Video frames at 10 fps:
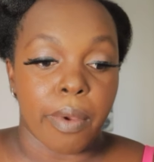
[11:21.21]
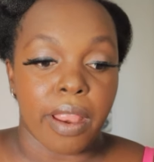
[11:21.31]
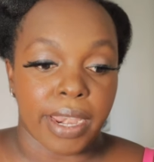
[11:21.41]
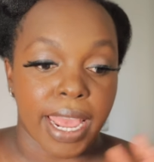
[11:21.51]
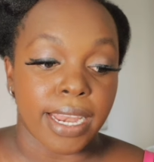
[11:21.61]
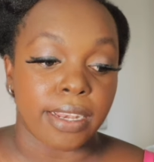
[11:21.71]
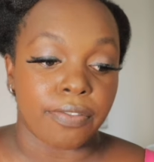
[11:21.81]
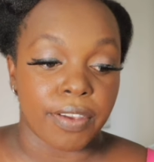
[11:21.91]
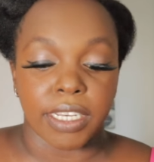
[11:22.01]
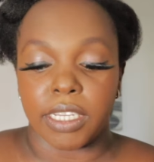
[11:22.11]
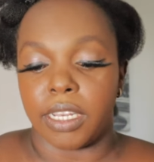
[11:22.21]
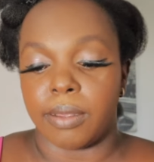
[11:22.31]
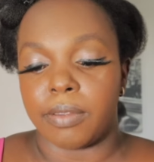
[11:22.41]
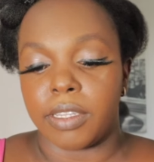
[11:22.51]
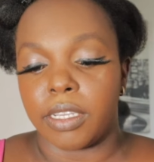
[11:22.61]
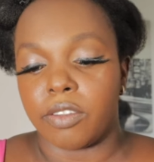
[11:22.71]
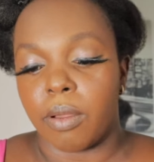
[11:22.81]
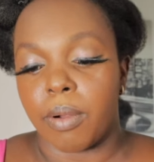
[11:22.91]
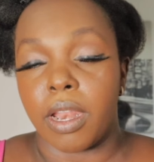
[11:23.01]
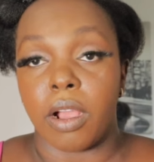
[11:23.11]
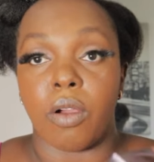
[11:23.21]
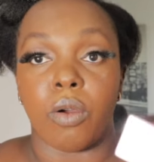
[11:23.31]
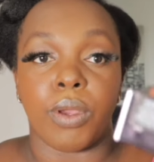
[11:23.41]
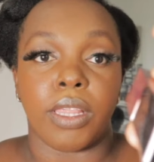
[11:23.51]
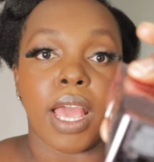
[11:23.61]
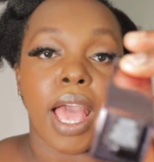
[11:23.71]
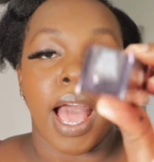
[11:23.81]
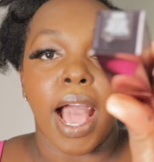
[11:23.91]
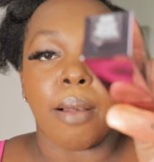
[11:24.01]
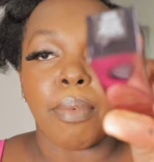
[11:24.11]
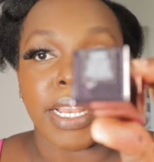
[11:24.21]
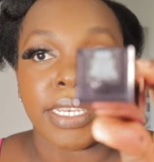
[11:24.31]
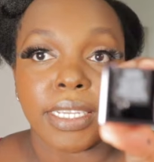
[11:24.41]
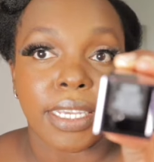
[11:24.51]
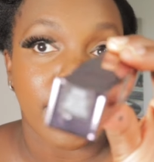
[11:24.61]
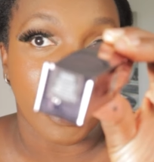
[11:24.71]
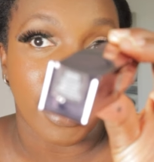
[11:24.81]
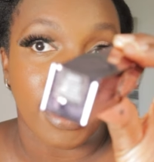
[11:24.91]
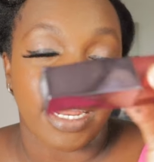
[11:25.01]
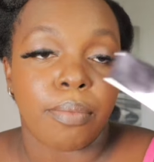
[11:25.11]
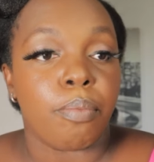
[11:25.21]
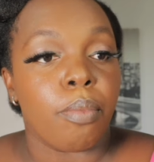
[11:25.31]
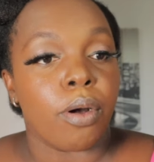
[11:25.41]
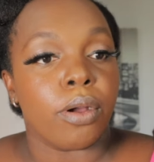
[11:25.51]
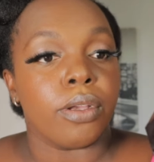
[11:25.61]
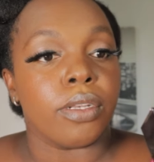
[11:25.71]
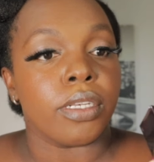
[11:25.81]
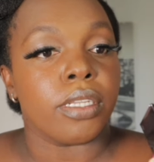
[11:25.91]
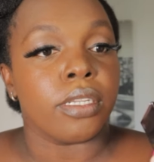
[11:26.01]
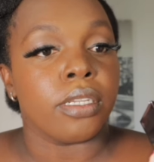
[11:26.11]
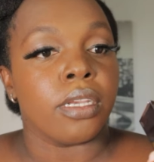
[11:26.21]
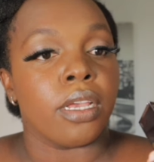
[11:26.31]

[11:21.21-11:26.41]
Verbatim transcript: my red Fenty lipstick, so I'm gonna go with Urban Decay Lip Bond